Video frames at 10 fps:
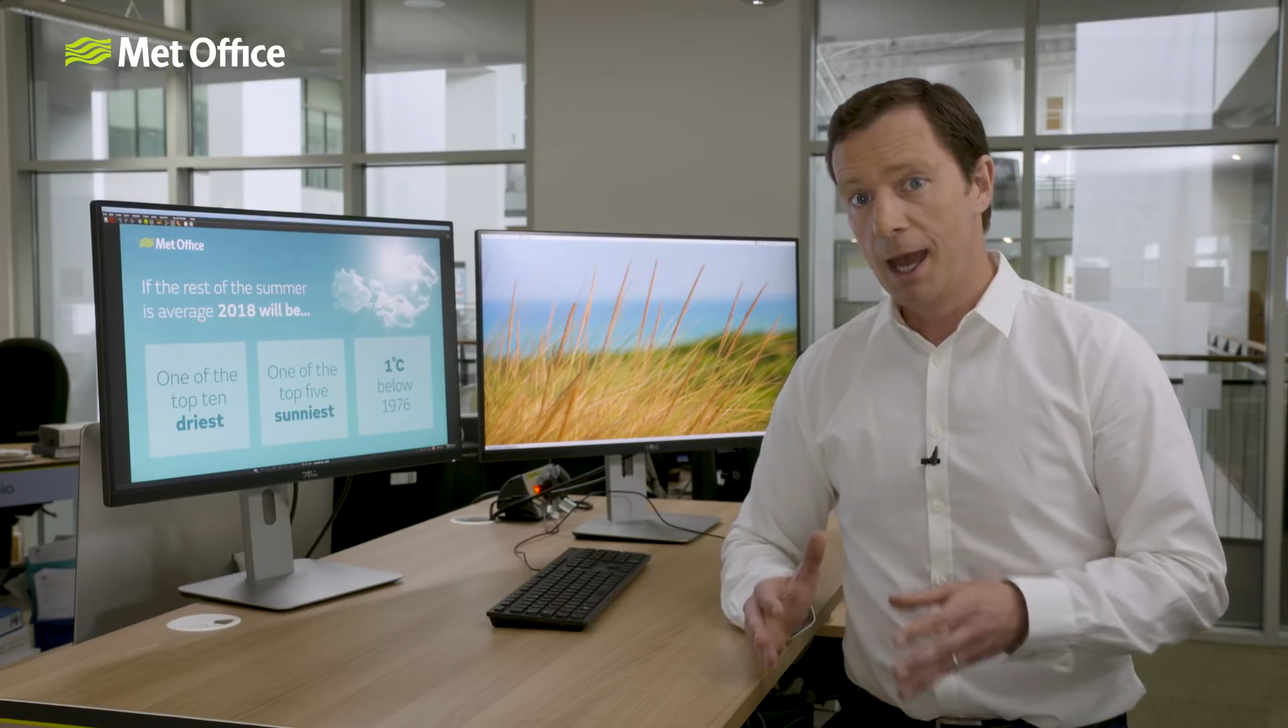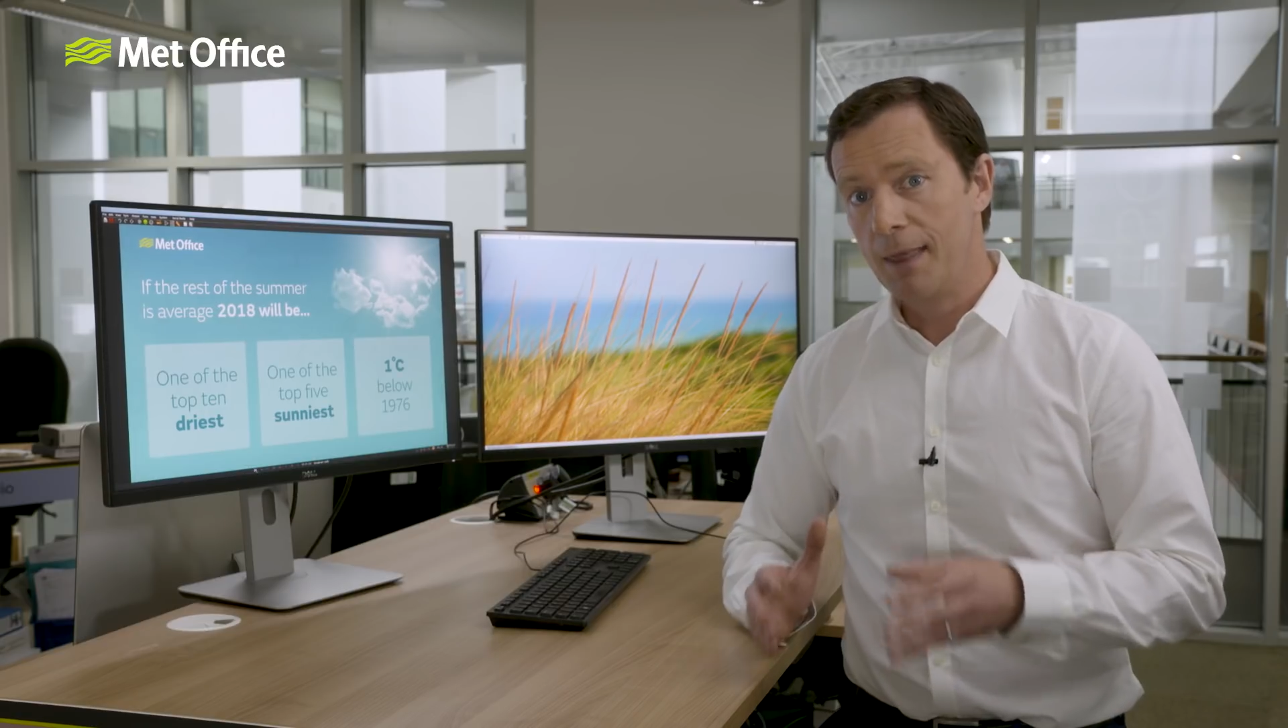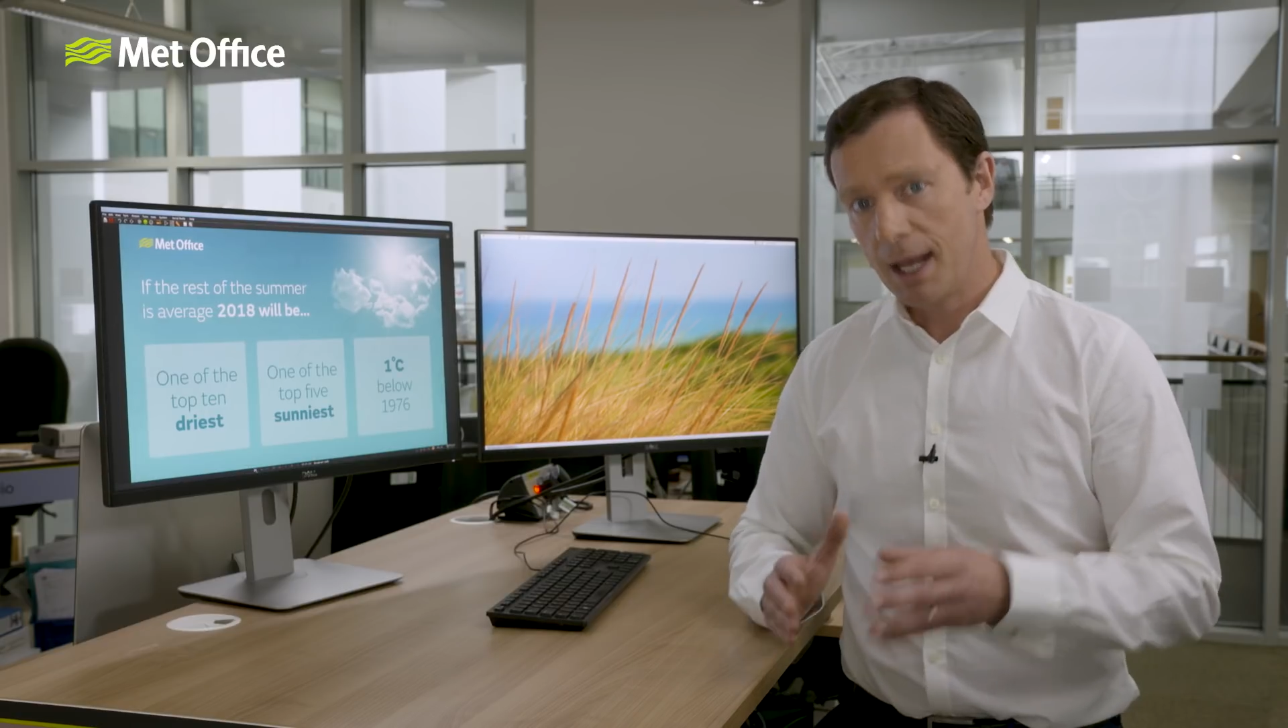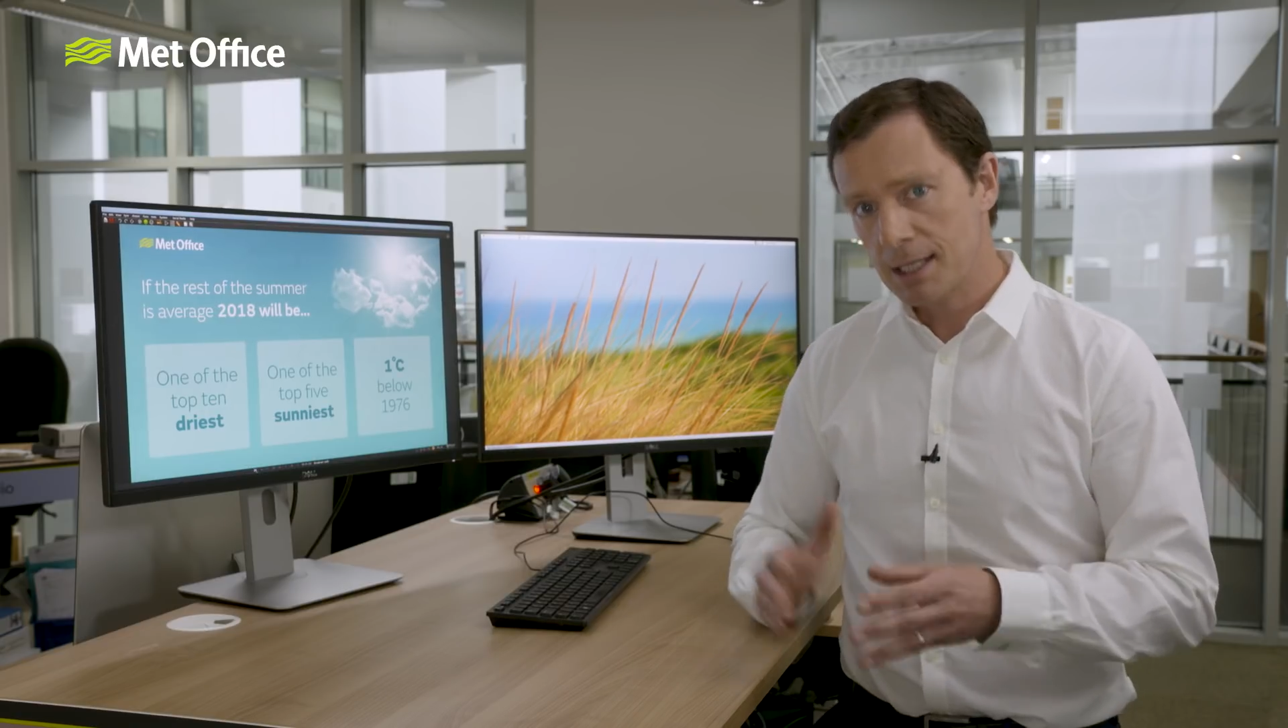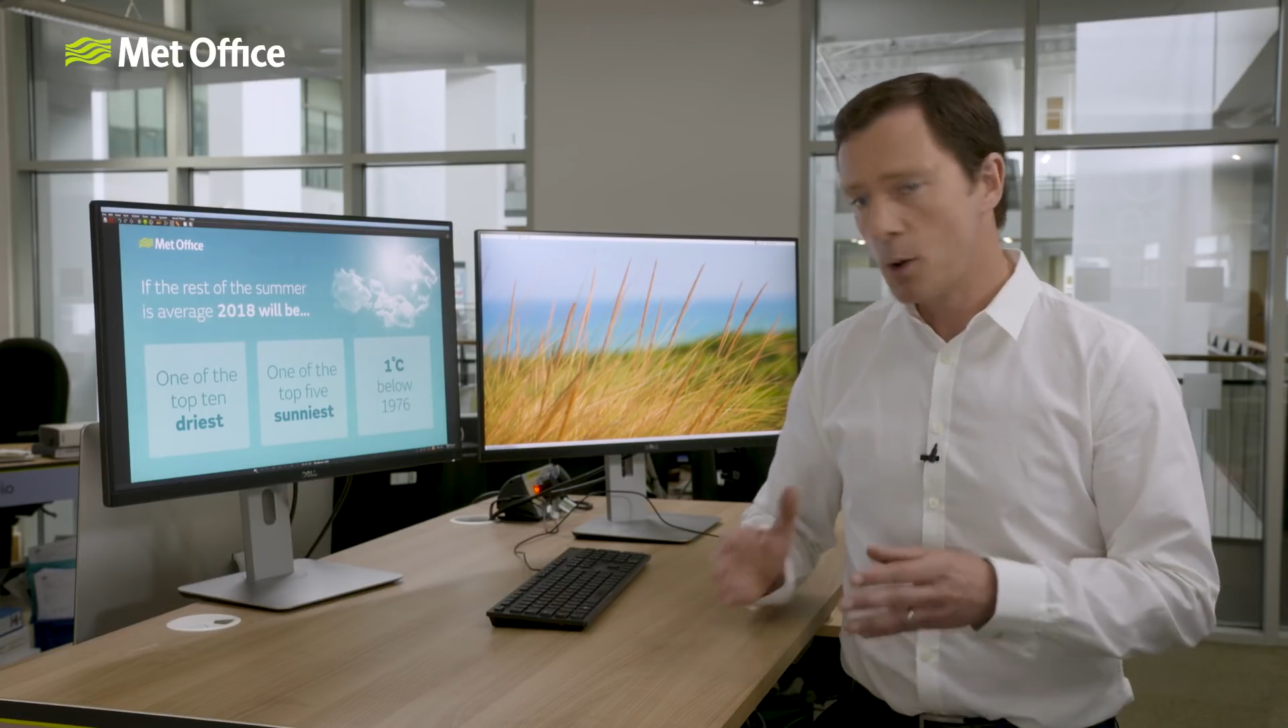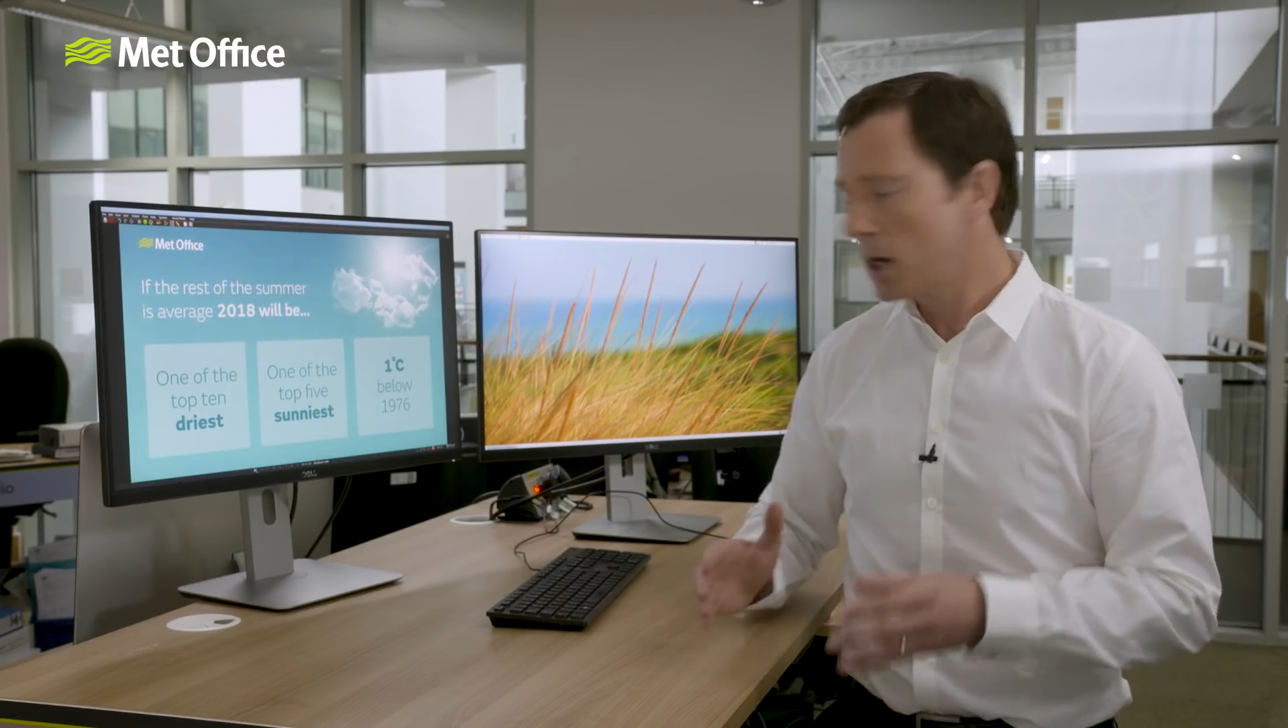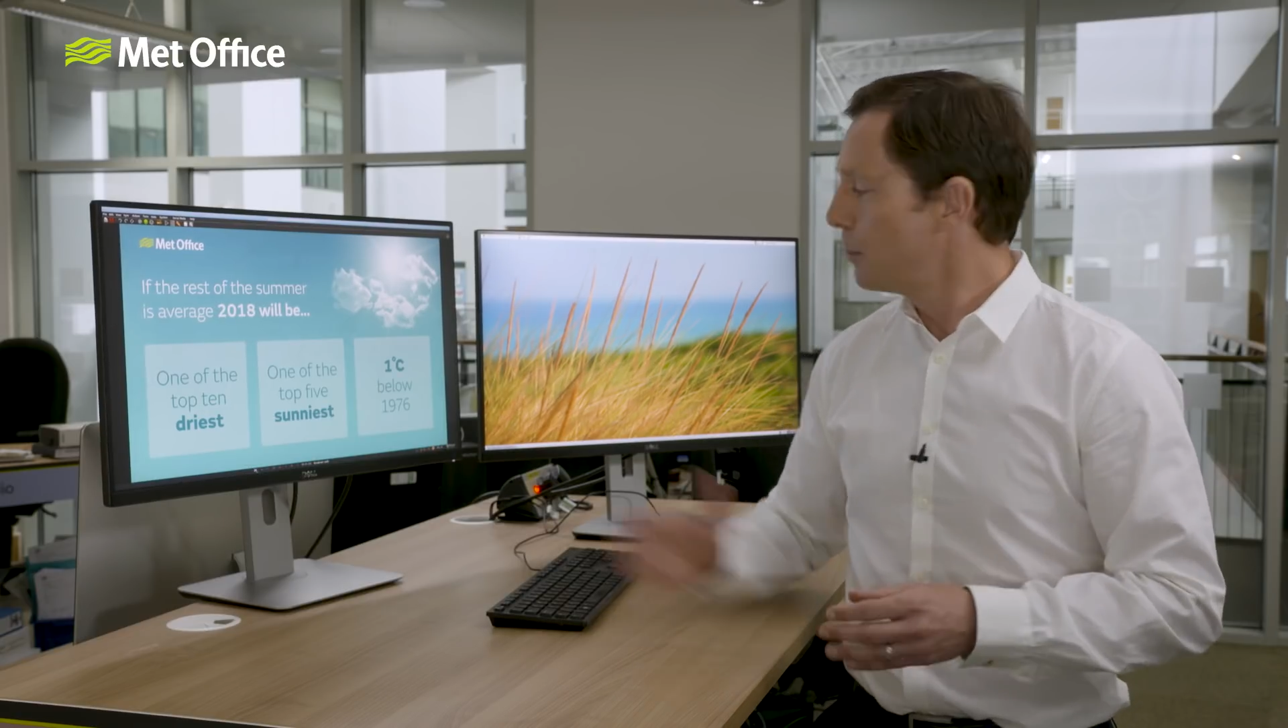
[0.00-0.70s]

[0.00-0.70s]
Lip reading: And that's quite